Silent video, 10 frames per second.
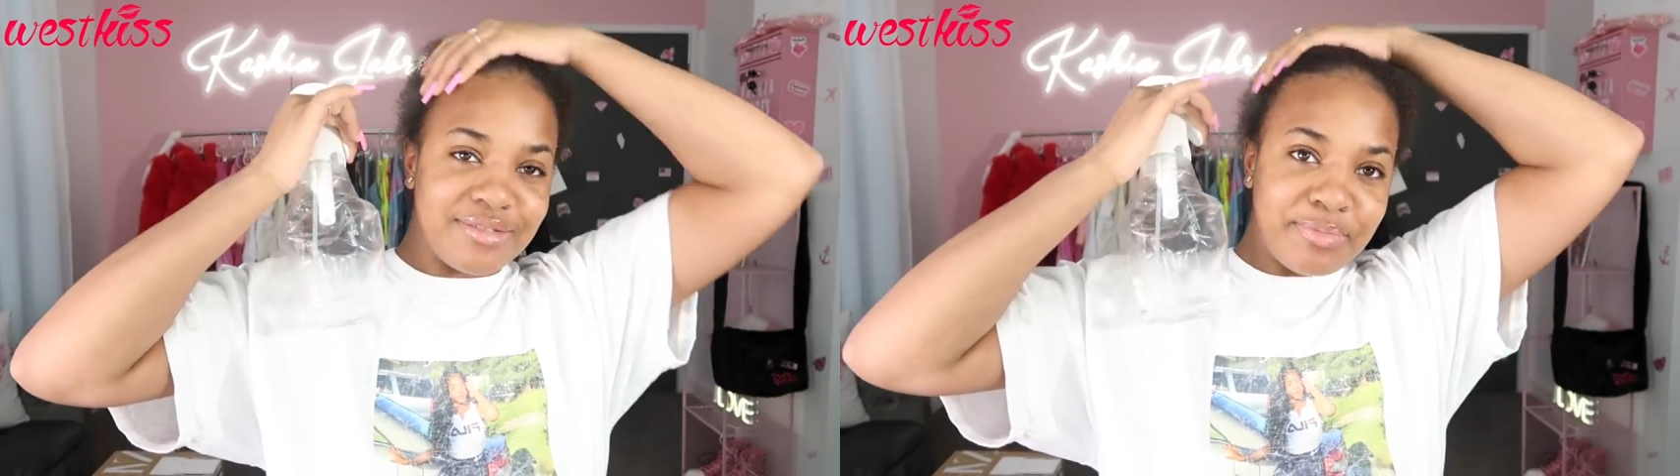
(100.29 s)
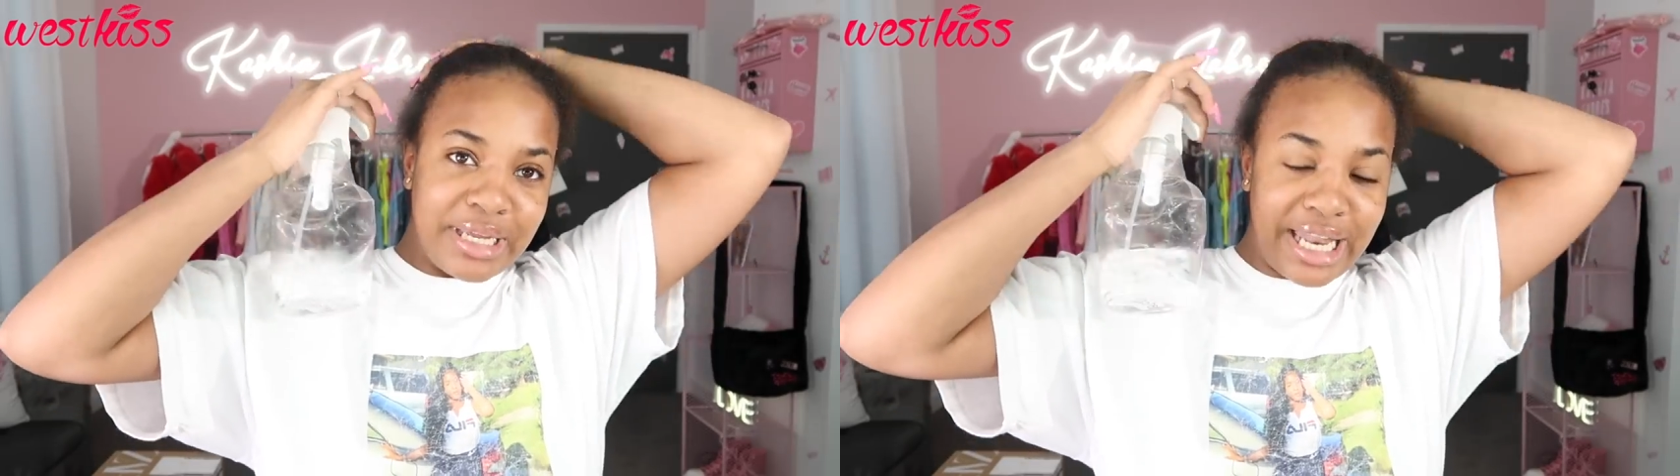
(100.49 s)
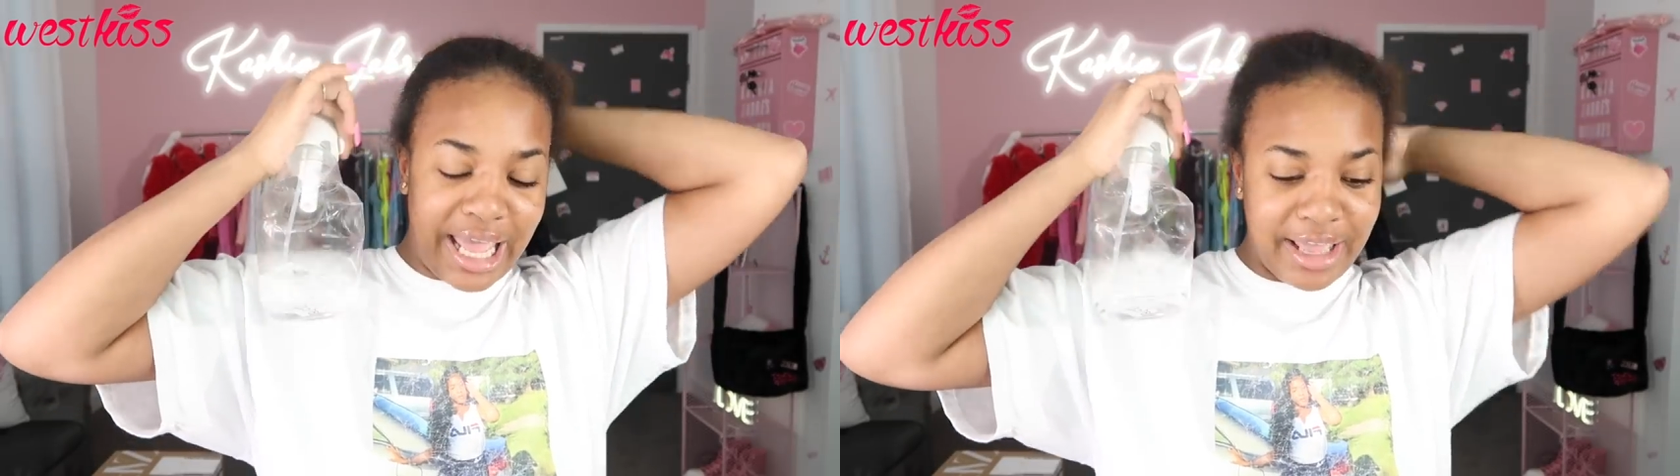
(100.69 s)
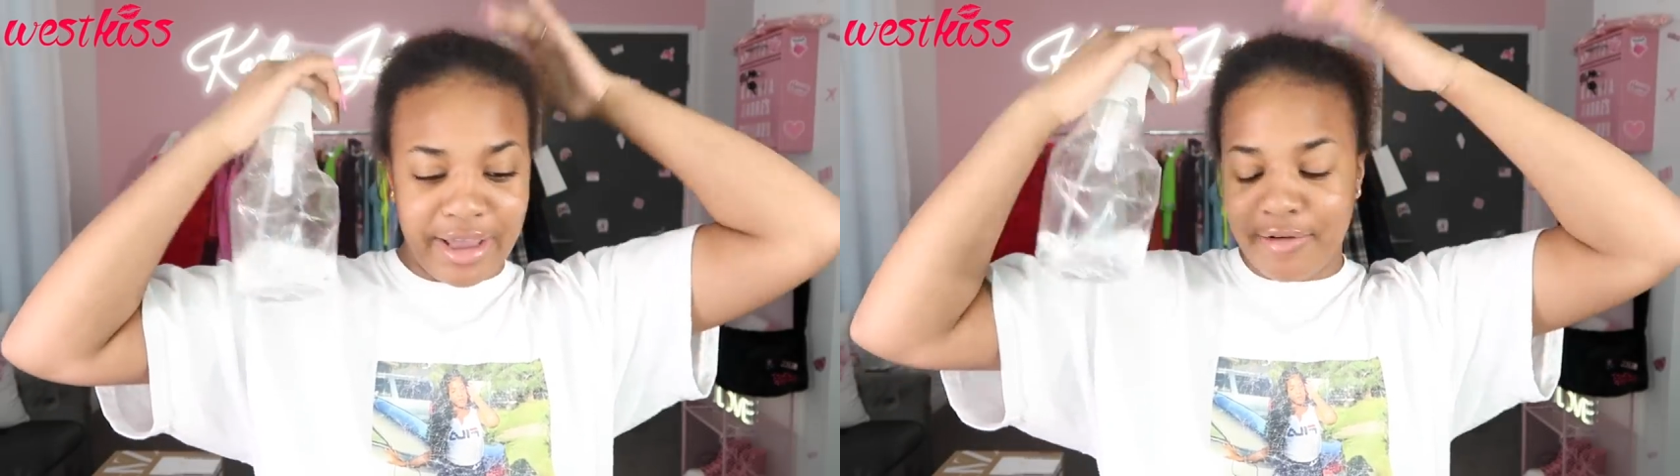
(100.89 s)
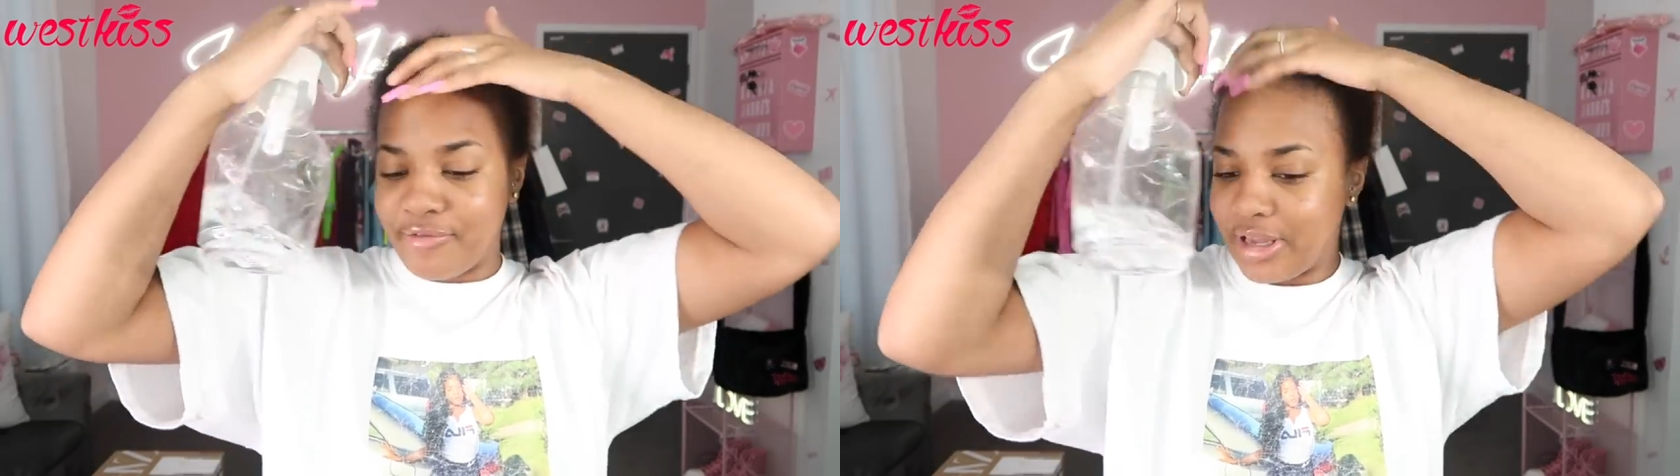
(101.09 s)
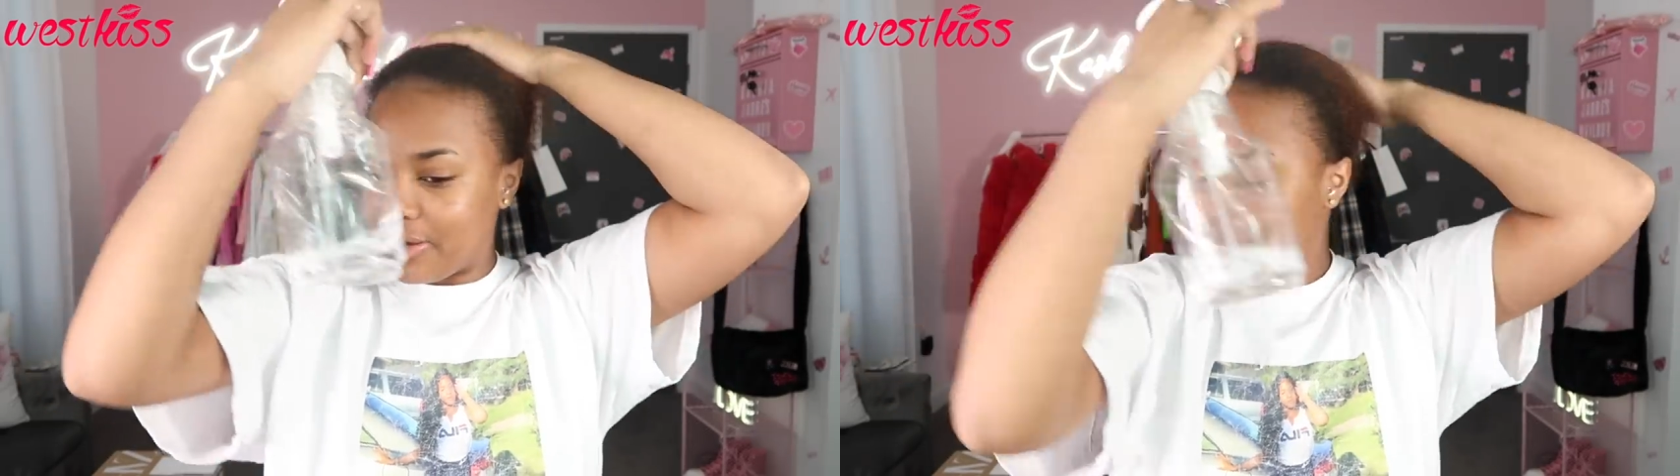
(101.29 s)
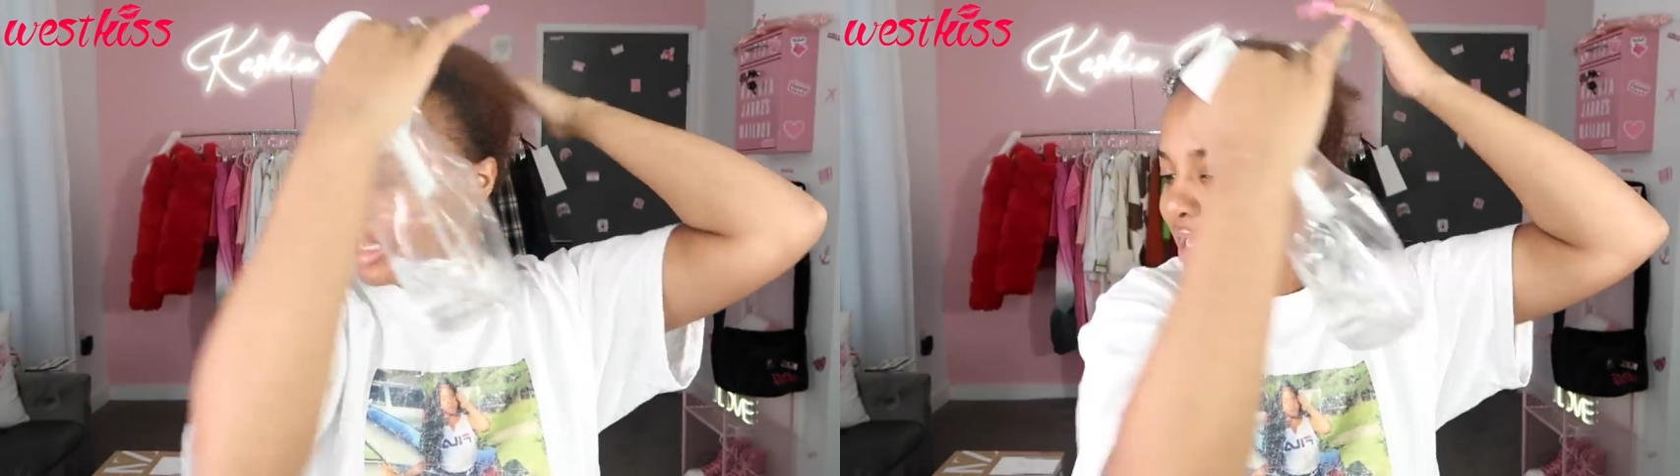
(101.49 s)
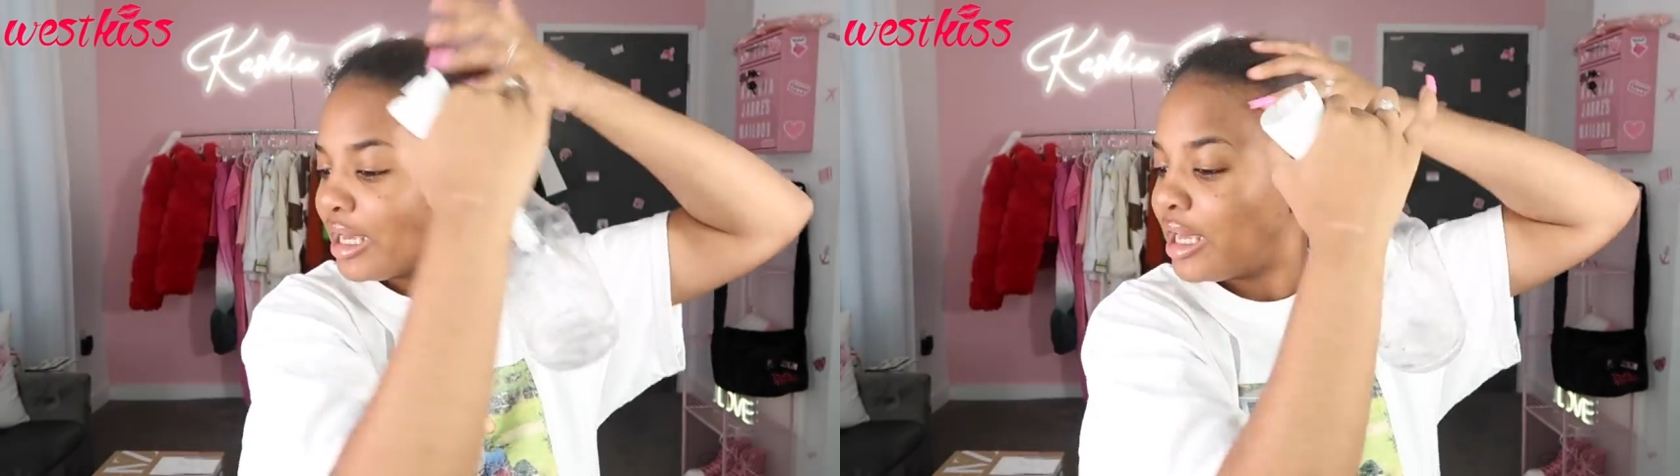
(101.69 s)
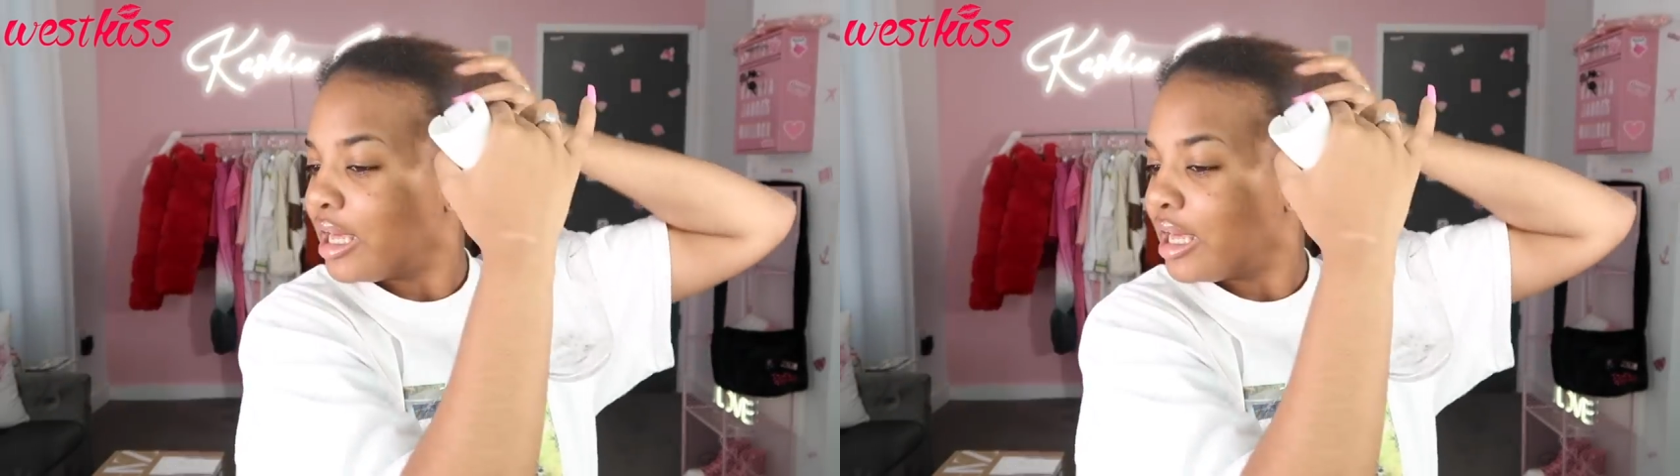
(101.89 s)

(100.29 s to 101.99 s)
been a very